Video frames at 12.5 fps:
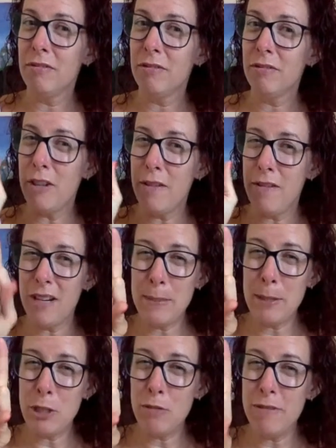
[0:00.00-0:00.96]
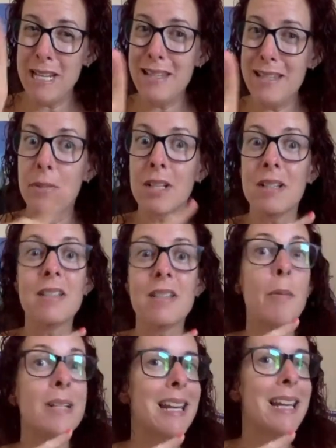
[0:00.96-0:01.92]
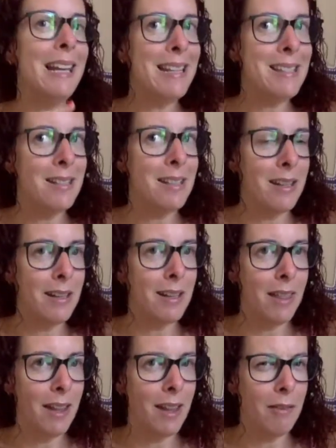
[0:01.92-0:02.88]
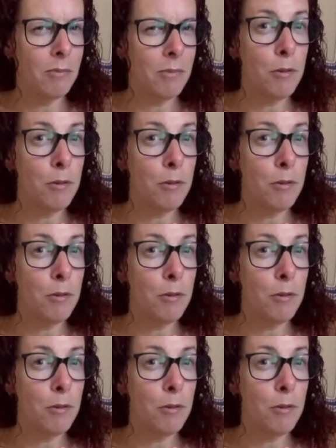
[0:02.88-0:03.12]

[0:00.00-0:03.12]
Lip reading: for a very special reason, because there was a lesson in there.